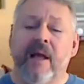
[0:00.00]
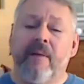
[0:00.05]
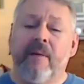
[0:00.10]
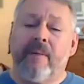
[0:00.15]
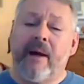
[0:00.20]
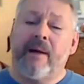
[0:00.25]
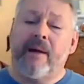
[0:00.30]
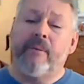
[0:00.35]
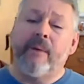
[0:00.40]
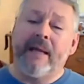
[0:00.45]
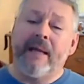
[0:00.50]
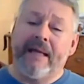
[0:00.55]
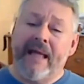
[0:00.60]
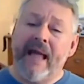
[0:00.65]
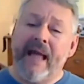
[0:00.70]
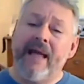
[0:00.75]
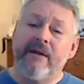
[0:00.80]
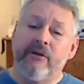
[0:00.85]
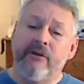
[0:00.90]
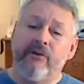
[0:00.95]
But we
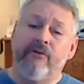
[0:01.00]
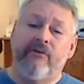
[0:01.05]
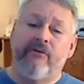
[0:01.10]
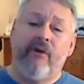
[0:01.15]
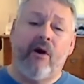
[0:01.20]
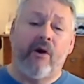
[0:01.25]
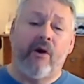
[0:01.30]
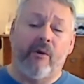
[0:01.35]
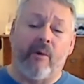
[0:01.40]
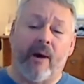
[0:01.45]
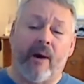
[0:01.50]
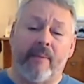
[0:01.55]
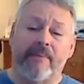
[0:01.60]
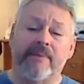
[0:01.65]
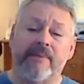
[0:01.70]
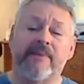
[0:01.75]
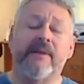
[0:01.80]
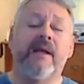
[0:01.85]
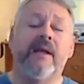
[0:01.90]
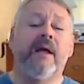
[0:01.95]
can do follow-ups.
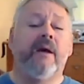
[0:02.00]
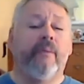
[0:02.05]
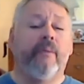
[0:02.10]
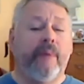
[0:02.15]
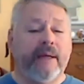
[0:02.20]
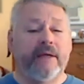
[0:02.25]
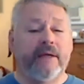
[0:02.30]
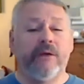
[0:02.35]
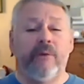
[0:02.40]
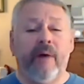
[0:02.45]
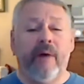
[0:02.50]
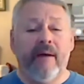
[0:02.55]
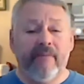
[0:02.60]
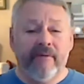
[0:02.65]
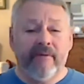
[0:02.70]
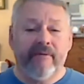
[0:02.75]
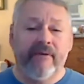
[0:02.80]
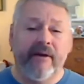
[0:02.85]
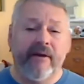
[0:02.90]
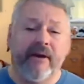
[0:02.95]
We do have
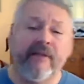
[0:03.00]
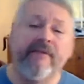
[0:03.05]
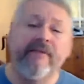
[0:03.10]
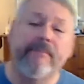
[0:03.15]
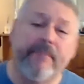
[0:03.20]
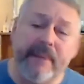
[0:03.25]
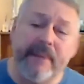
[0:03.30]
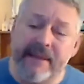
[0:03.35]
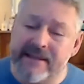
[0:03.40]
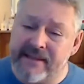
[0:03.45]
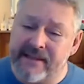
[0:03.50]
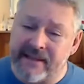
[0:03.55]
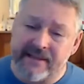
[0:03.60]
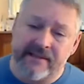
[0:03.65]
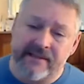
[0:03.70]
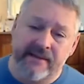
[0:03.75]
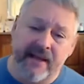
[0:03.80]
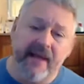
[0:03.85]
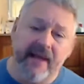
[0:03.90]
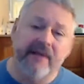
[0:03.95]
a very busy
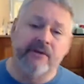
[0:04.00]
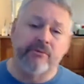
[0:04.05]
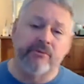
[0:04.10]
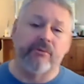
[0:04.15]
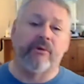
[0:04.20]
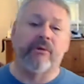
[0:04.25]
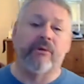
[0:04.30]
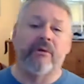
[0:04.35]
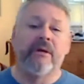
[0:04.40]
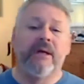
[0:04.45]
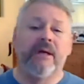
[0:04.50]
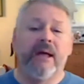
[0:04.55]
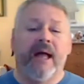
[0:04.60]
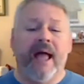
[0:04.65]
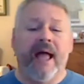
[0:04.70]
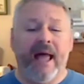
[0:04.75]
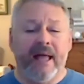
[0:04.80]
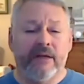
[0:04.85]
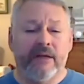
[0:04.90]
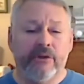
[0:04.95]
schedule,
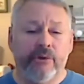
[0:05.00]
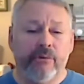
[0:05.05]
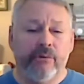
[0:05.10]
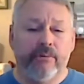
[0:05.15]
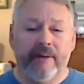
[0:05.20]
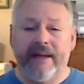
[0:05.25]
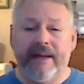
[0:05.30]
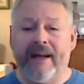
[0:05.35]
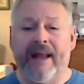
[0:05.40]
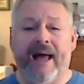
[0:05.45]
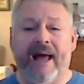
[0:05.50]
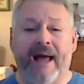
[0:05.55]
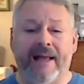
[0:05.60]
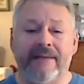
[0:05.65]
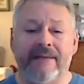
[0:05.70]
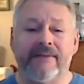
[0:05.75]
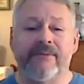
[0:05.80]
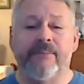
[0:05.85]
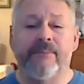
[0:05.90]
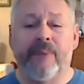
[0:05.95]
as you
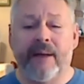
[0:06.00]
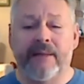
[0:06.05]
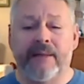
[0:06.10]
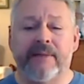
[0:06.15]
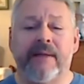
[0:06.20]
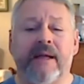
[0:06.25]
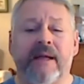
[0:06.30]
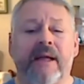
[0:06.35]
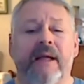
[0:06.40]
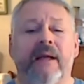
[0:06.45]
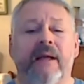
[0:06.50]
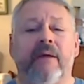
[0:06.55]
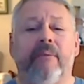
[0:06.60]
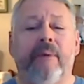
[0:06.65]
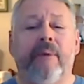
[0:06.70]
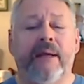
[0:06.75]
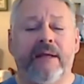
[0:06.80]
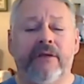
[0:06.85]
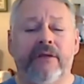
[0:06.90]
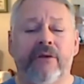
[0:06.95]
realize, but
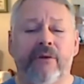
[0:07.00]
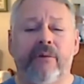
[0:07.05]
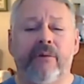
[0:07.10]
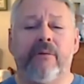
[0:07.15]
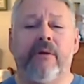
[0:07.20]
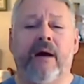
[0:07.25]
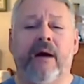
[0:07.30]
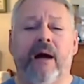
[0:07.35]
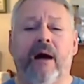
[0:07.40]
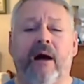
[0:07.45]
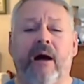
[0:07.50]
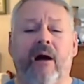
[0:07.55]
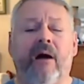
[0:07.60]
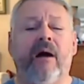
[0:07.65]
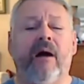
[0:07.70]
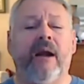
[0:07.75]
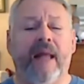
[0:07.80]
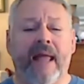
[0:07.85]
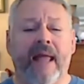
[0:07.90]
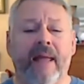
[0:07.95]
we do
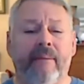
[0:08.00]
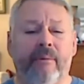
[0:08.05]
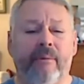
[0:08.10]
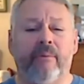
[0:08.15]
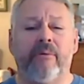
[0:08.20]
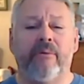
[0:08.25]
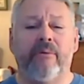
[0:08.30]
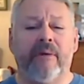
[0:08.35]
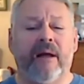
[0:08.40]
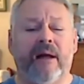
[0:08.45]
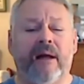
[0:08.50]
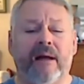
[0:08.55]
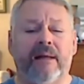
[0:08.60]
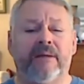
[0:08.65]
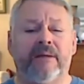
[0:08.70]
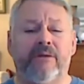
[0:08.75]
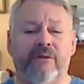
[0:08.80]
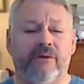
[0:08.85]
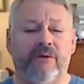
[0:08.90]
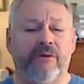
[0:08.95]
are able uh,
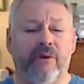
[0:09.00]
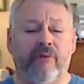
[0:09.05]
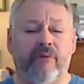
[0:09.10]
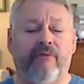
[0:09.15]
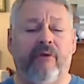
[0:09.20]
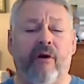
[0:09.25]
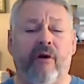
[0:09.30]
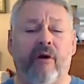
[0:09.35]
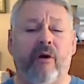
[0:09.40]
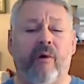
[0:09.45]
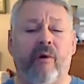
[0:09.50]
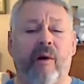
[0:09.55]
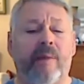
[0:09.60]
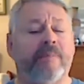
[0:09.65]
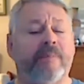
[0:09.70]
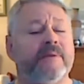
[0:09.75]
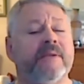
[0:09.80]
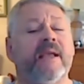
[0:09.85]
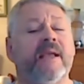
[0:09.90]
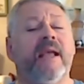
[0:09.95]
to do follow-ups.